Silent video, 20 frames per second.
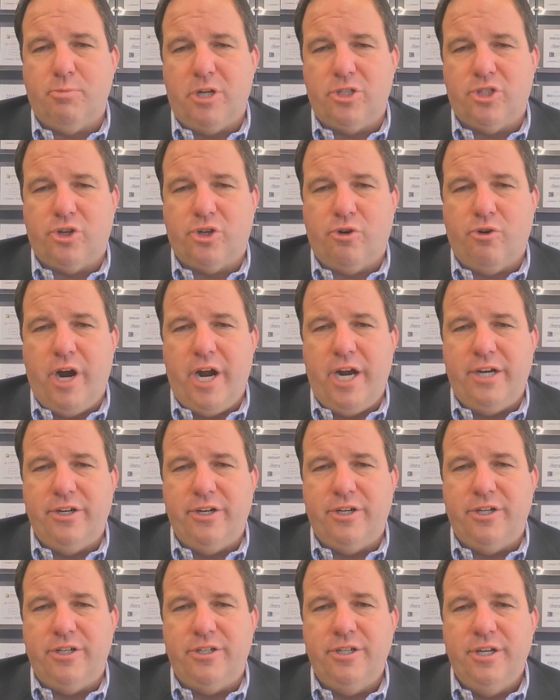much
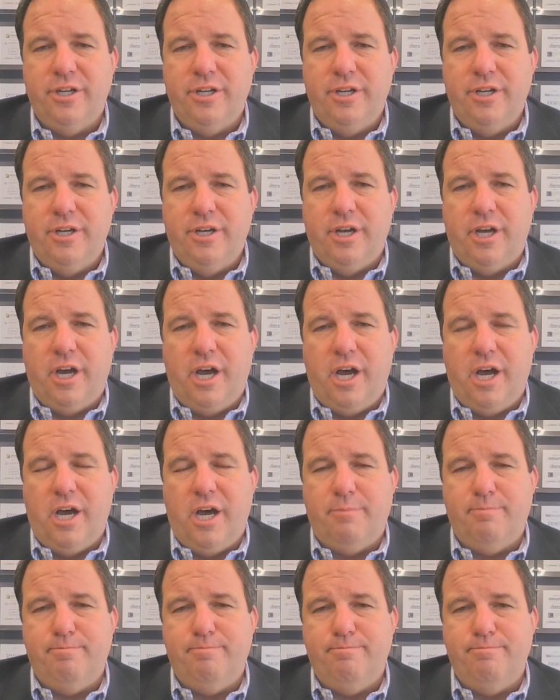greater
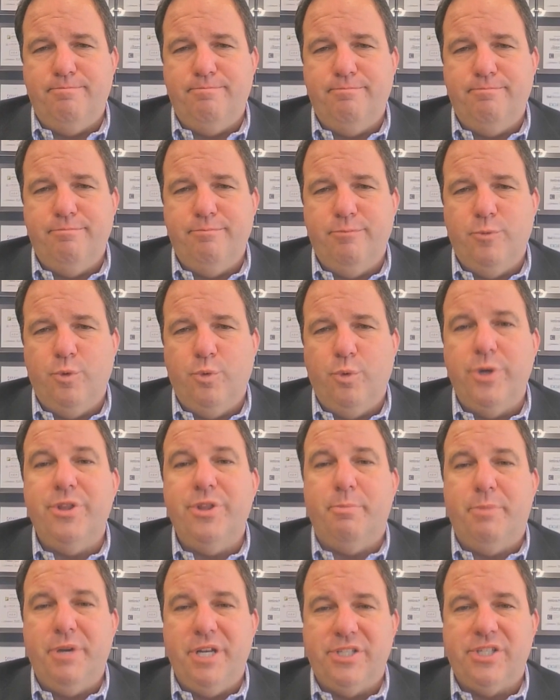when
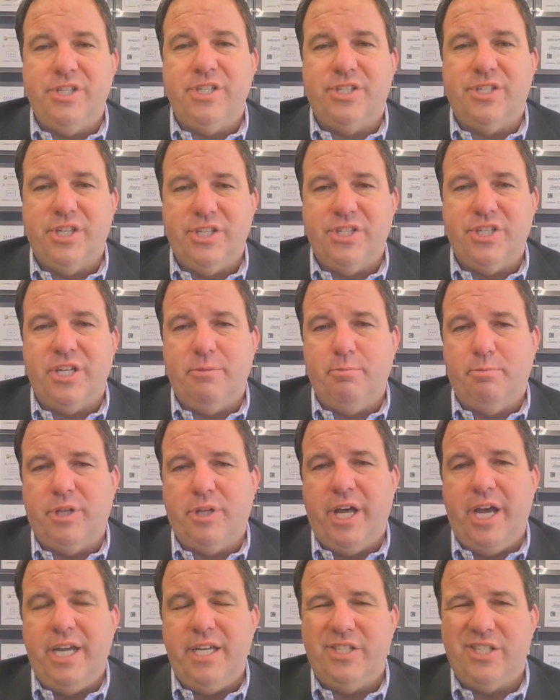the business is in
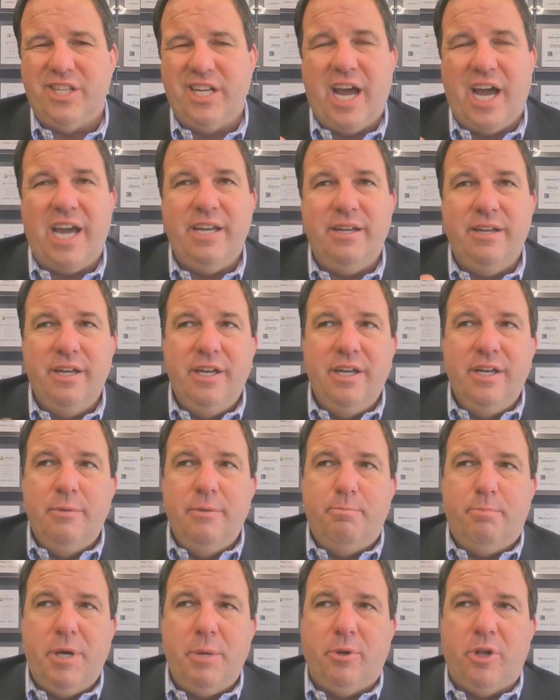place. And
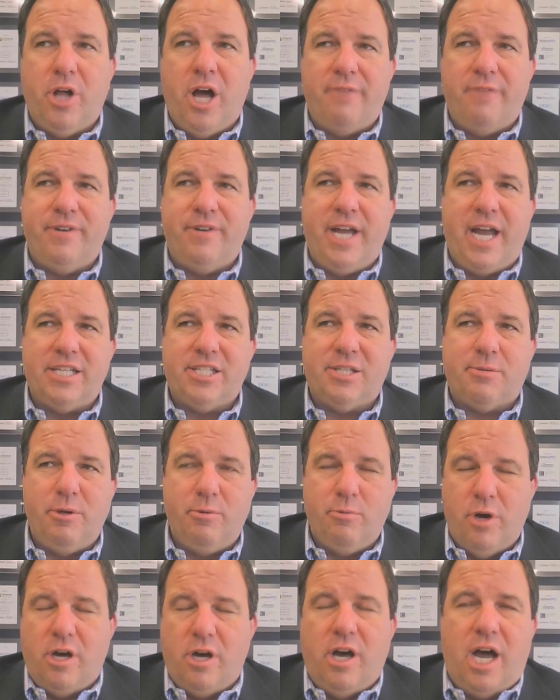people often ask
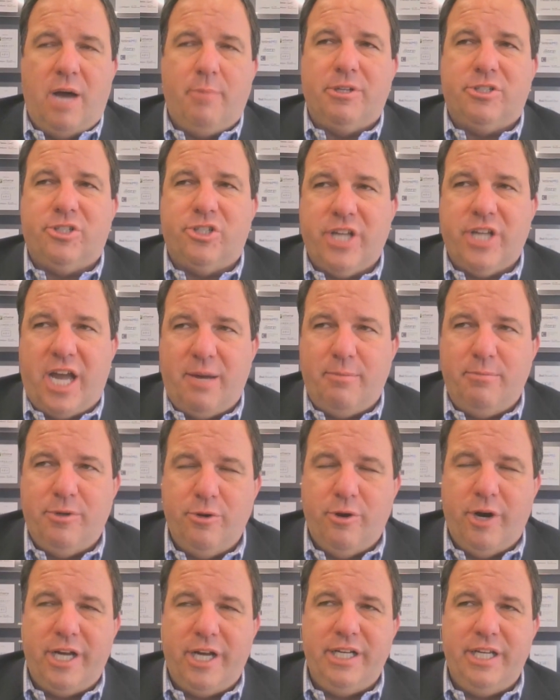me, well, how much time
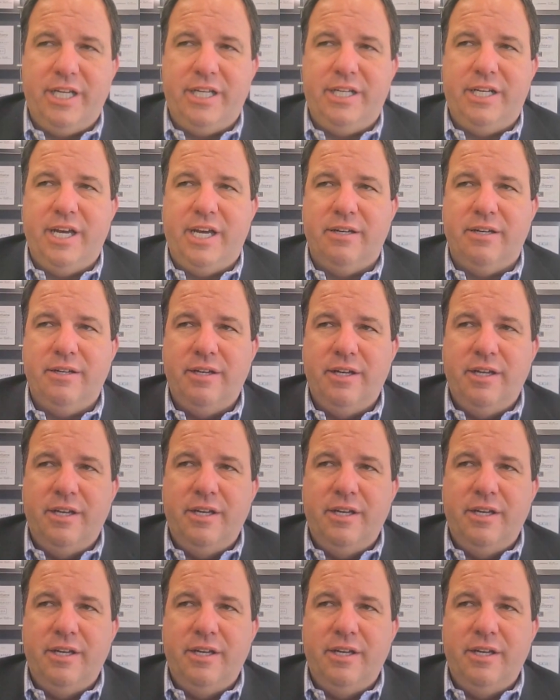do I need to,